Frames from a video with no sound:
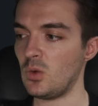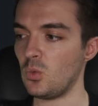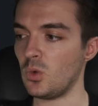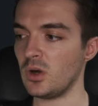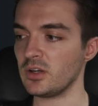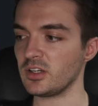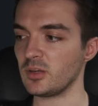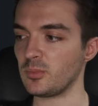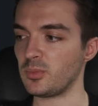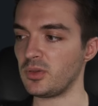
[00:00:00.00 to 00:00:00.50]

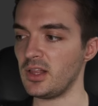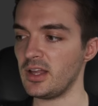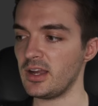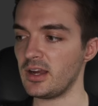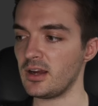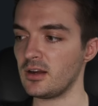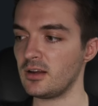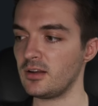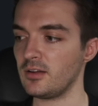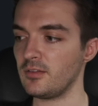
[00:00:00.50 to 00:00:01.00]
want our
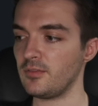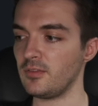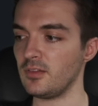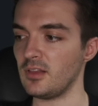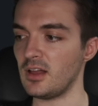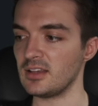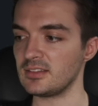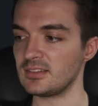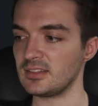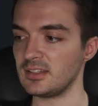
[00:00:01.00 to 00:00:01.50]
player
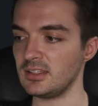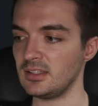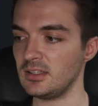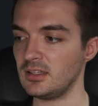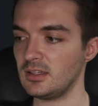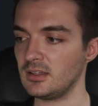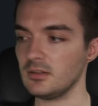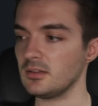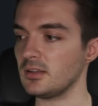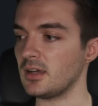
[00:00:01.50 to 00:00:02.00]
velocity
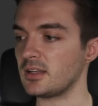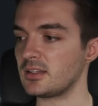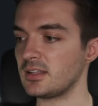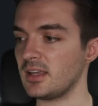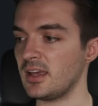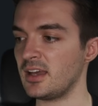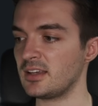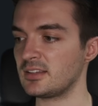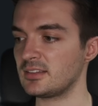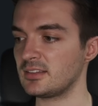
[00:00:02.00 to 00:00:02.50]
dot
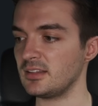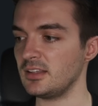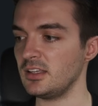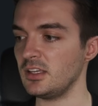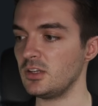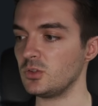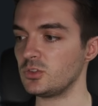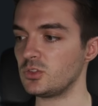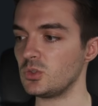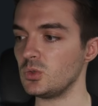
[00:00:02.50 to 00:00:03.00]
x
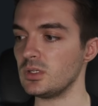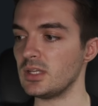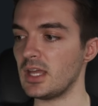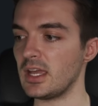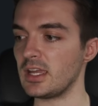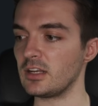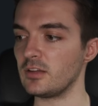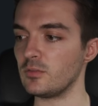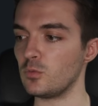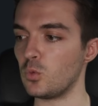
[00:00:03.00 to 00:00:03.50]
equal to
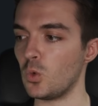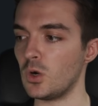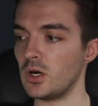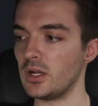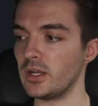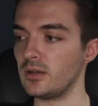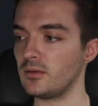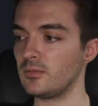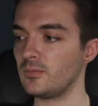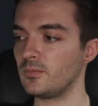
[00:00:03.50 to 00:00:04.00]

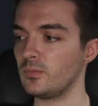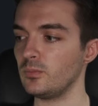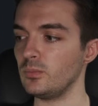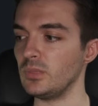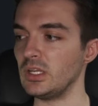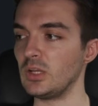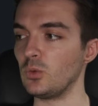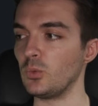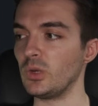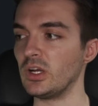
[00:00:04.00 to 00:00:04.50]
-1,
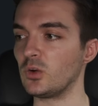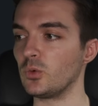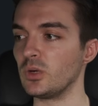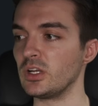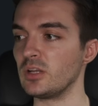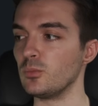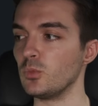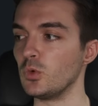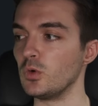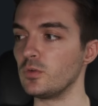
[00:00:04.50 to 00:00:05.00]
meaning we are going
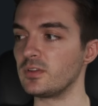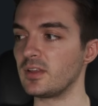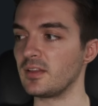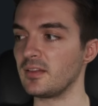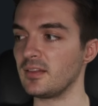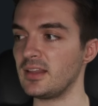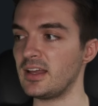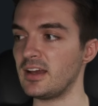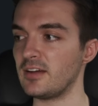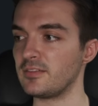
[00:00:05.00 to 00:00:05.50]
to move to
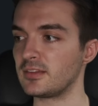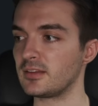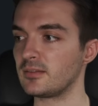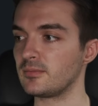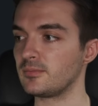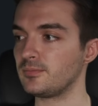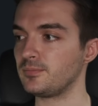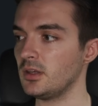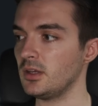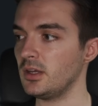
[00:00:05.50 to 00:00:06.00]
the left.
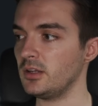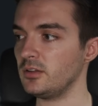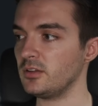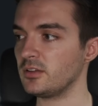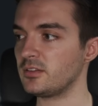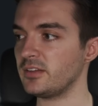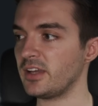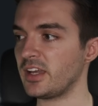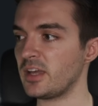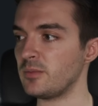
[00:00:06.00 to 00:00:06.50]
And it
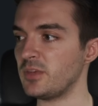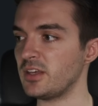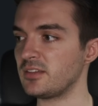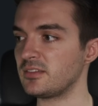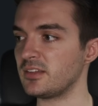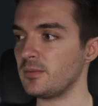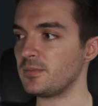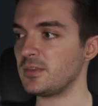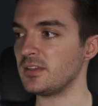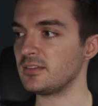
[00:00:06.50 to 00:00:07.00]
looks like I
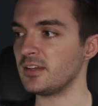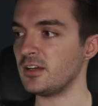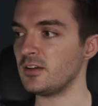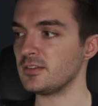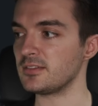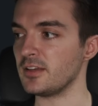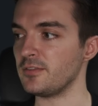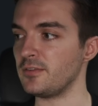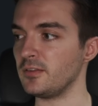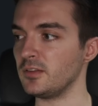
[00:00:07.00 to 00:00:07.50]
messed up this
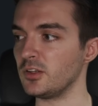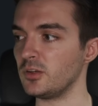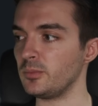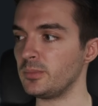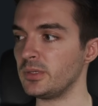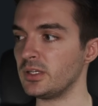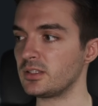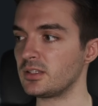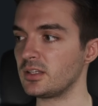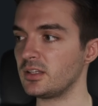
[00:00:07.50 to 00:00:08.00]
else if a little
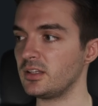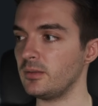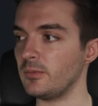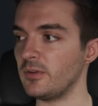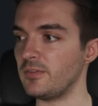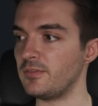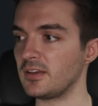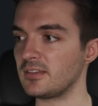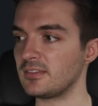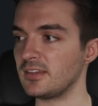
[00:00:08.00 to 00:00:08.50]
bit. Let me
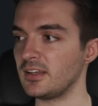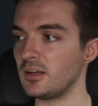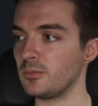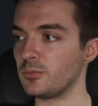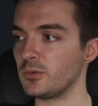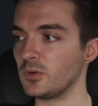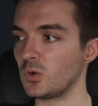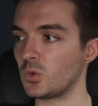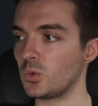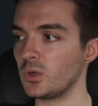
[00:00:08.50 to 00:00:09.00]
fix that up
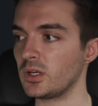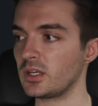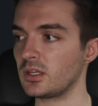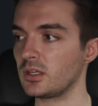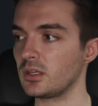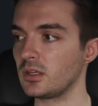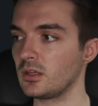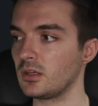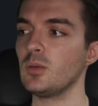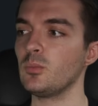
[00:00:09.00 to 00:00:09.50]
real
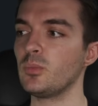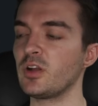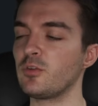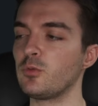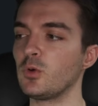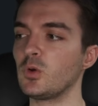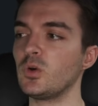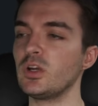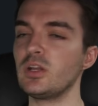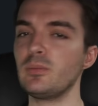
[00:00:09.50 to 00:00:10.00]
quick. But if
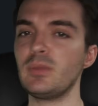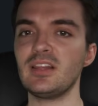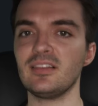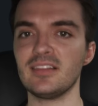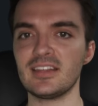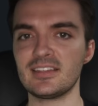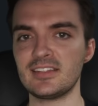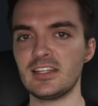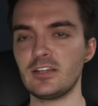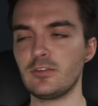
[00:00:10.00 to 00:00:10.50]
we're going to be
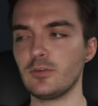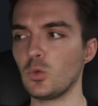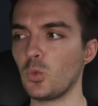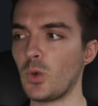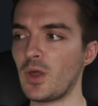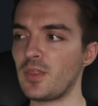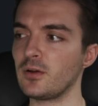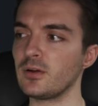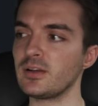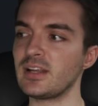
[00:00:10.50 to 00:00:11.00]
listening for
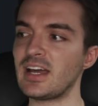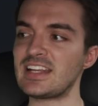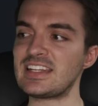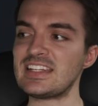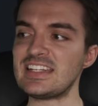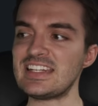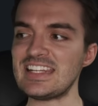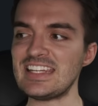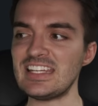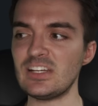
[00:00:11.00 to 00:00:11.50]
whether or not
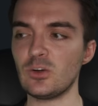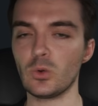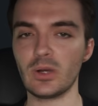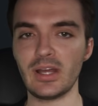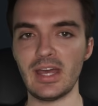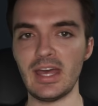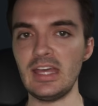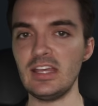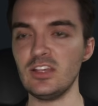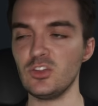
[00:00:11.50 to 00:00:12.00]
D or
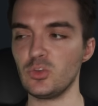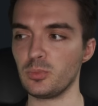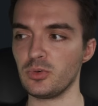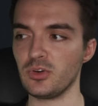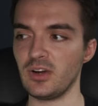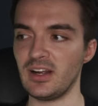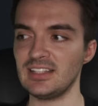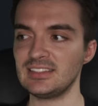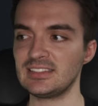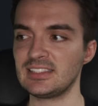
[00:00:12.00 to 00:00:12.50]
A is
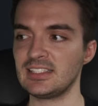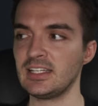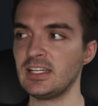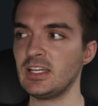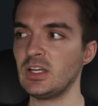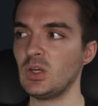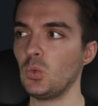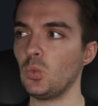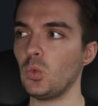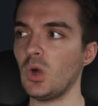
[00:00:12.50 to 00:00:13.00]
pressed,
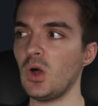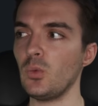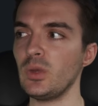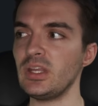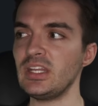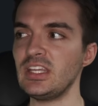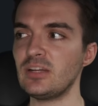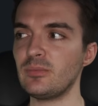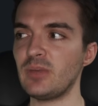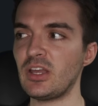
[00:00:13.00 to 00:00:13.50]
well, we
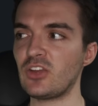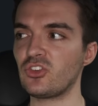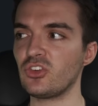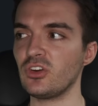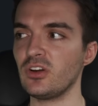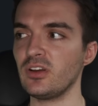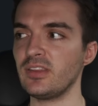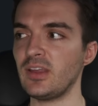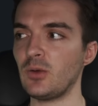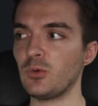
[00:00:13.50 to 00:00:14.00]
need to make
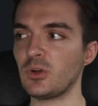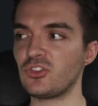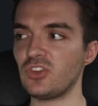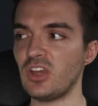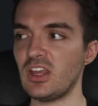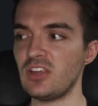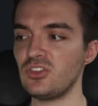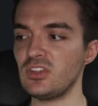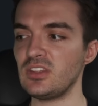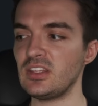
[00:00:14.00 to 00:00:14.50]
sure that we're
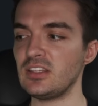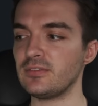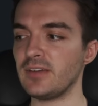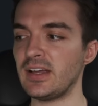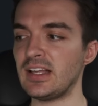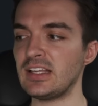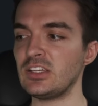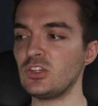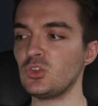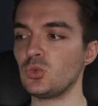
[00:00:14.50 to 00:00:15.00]
changing these
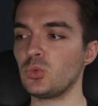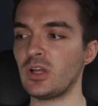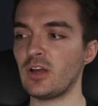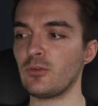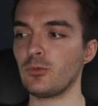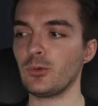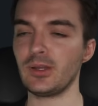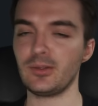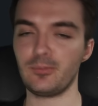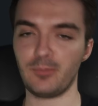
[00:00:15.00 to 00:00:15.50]
values
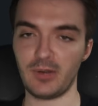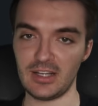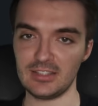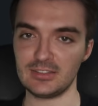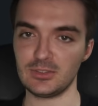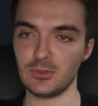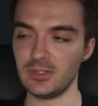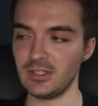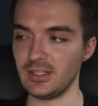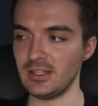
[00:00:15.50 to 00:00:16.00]
whenever we
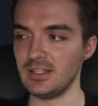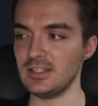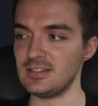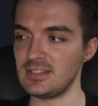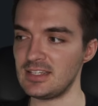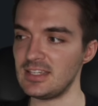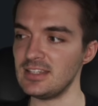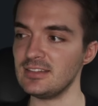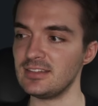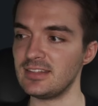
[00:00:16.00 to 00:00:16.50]
press one of these
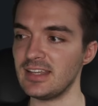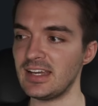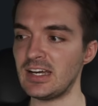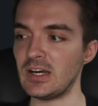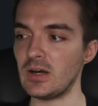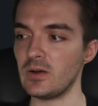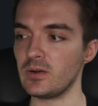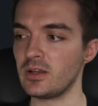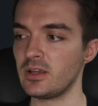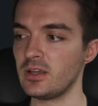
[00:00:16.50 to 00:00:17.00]
keys
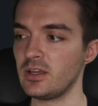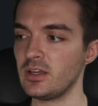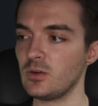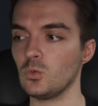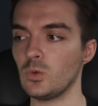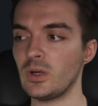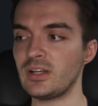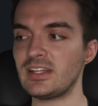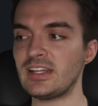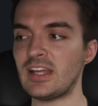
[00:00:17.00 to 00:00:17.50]
down.
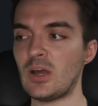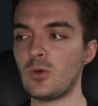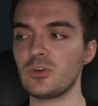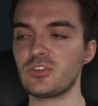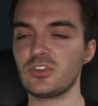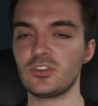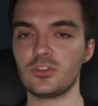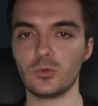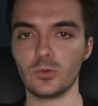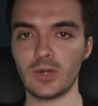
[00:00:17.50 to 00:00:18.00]
Right now, we're
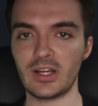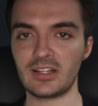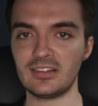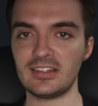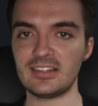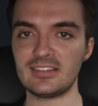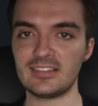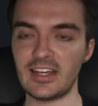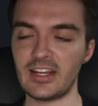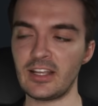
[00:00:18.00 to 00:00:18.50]
just
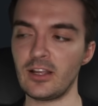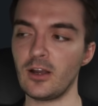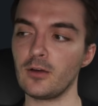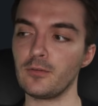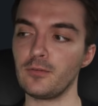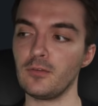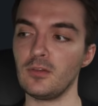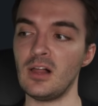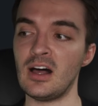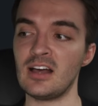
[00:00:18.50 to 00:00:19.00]
directly setting our
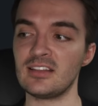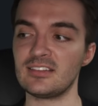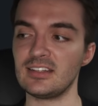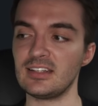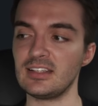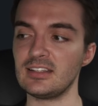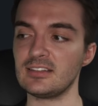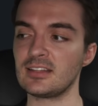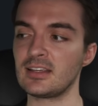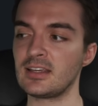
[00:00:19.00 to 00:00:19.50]

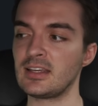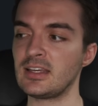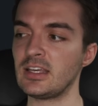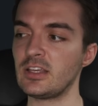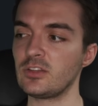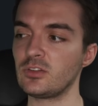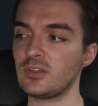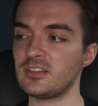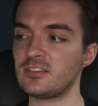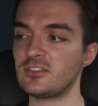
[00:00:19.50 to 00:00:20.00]
velocities.
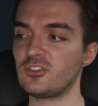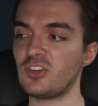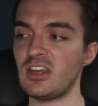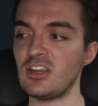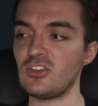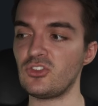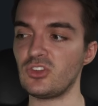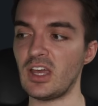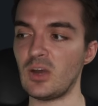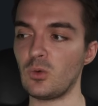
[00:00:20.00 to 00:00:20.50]
So let's
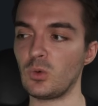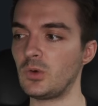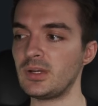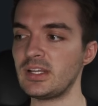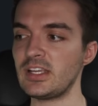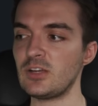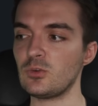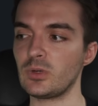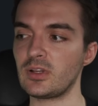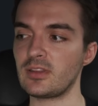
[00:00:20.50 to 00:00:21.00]
change that. We're going
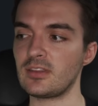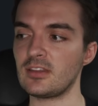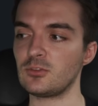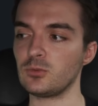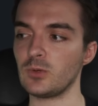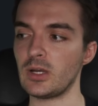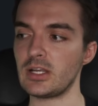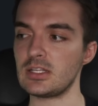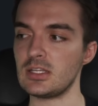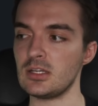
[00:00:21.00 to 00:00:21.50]
to get rid of this
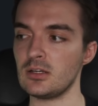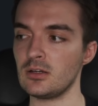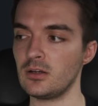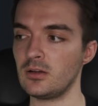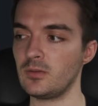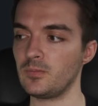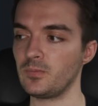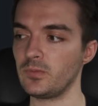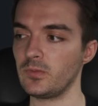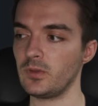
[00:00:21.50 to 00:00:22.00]
right
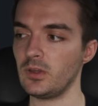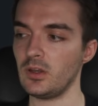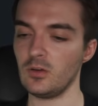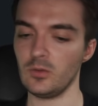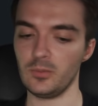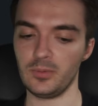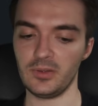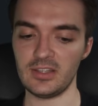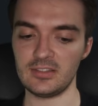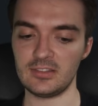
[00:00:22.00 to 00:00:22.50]
here and
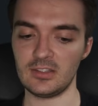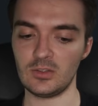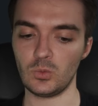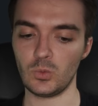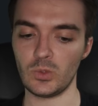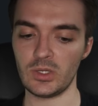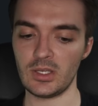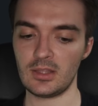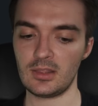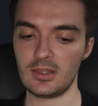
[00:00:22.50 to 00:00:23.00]
replace it
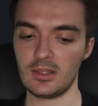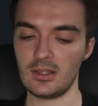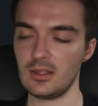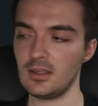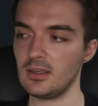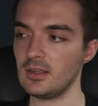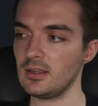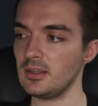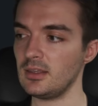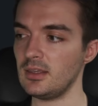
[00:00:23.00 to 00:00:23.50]
with
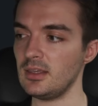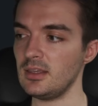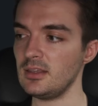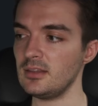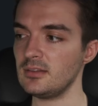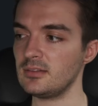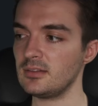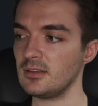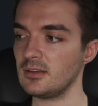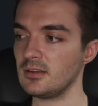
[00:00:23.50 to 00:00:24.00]

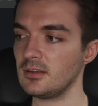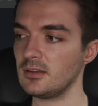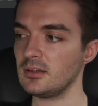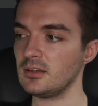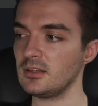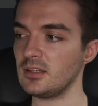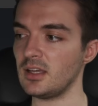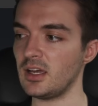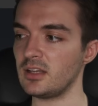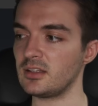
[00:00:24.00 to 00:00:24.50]

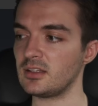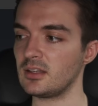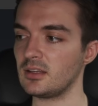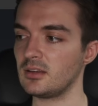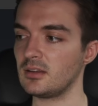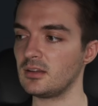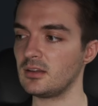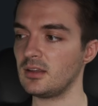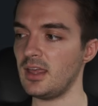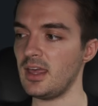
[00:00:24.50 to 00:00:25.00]

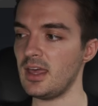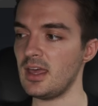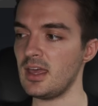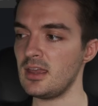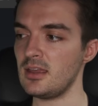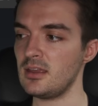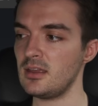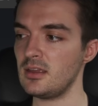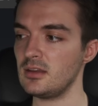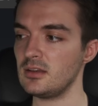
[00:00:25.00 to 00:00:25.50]

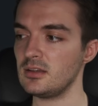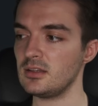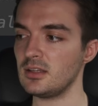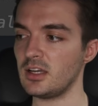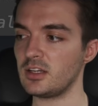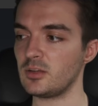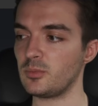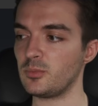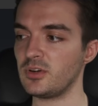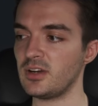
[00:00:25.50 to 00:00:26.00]

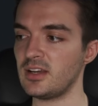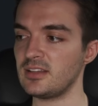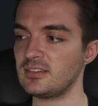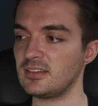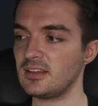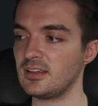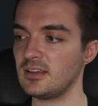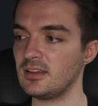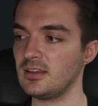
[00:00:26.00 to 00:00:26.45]
keys.a.pressed